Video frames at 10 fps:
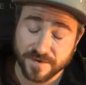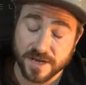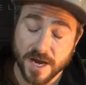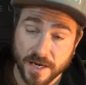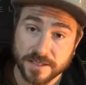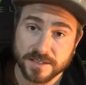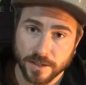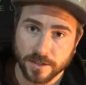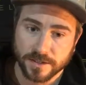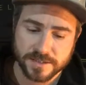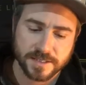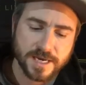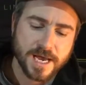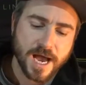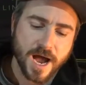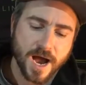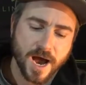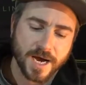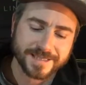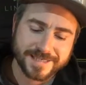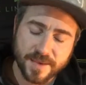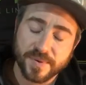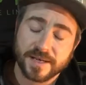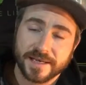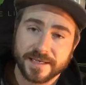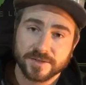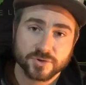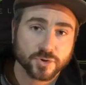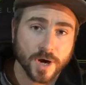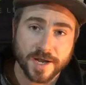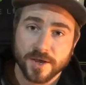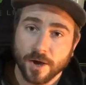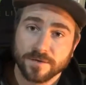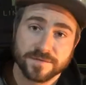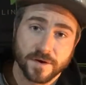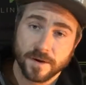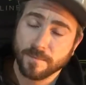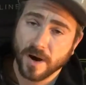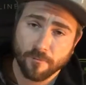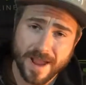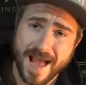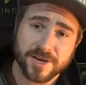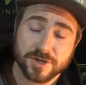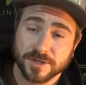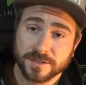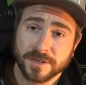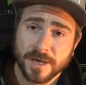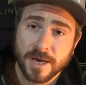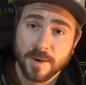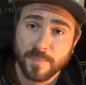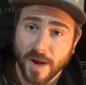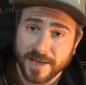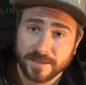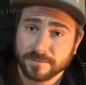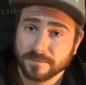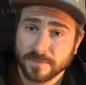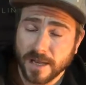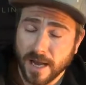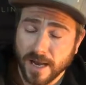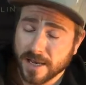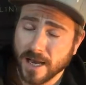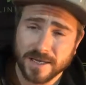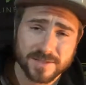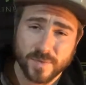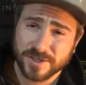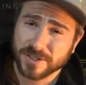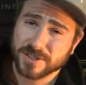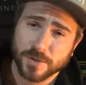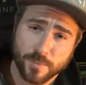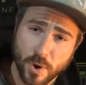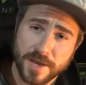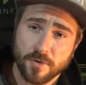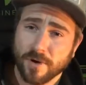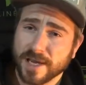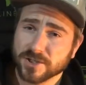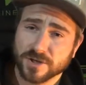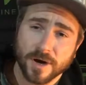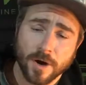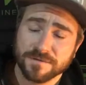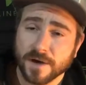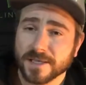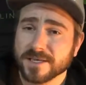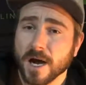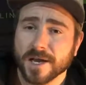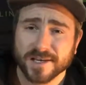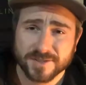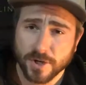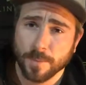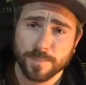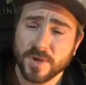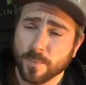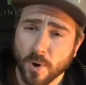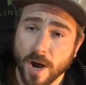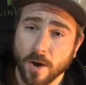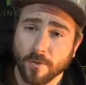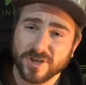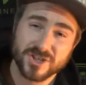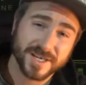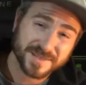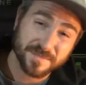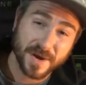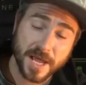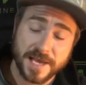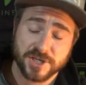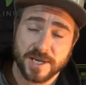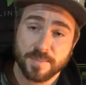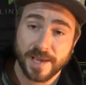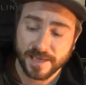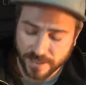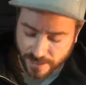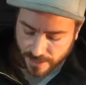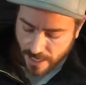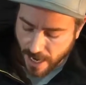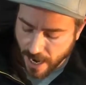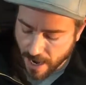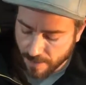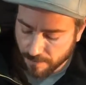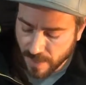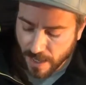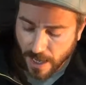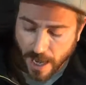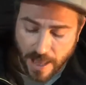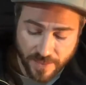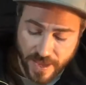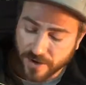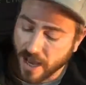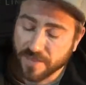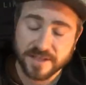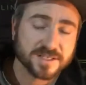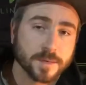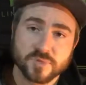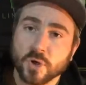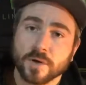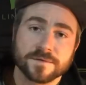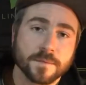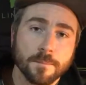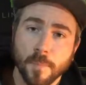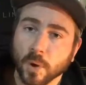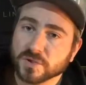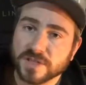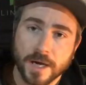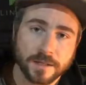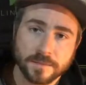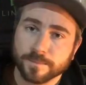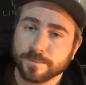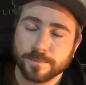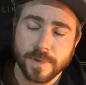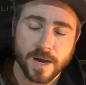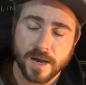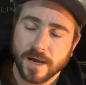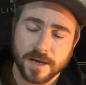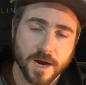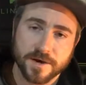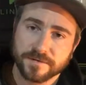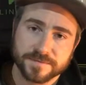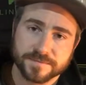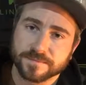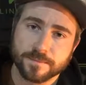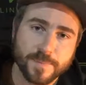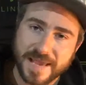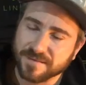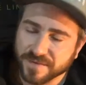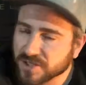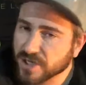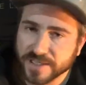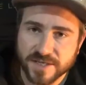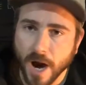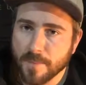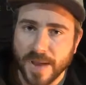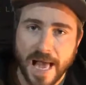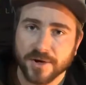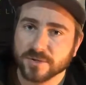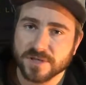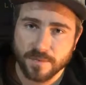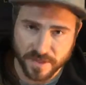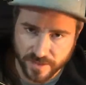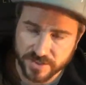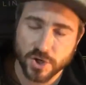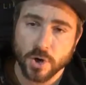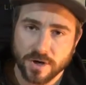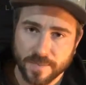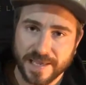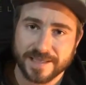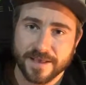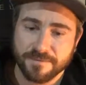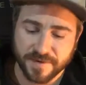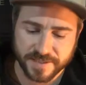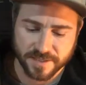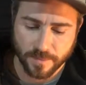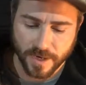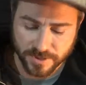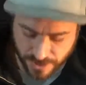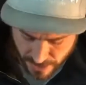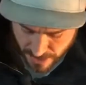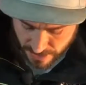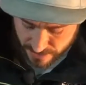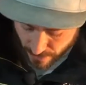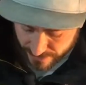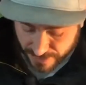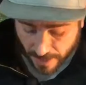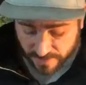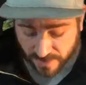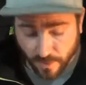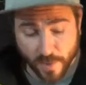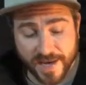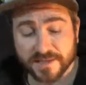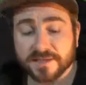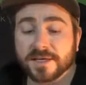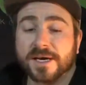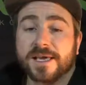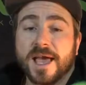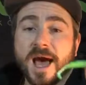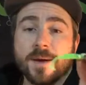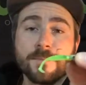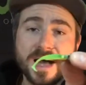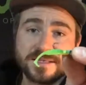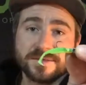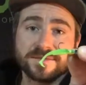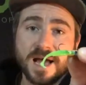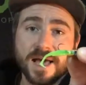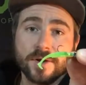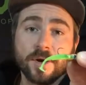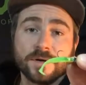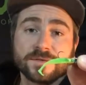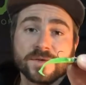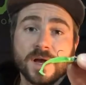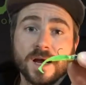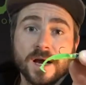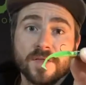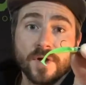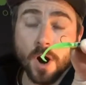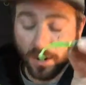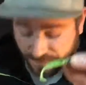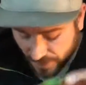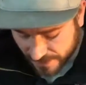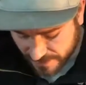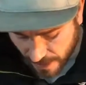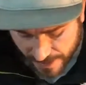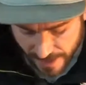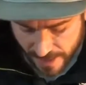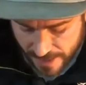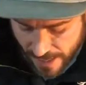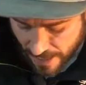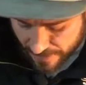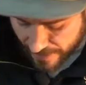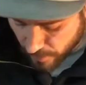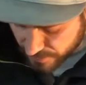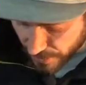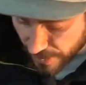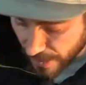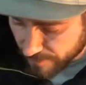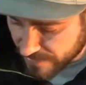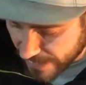colours lures. I typically try and go for my reaction bite colours, which is your bright greens, your hot fire tigers, your bright oranges, occasionally pink, and then some sort of more dull kind of bait fishy type pattern, or something that's not going to be in their face so much. So in terms of the Whiz, yeah, massive fan of the hot fire tiger, and then it also comes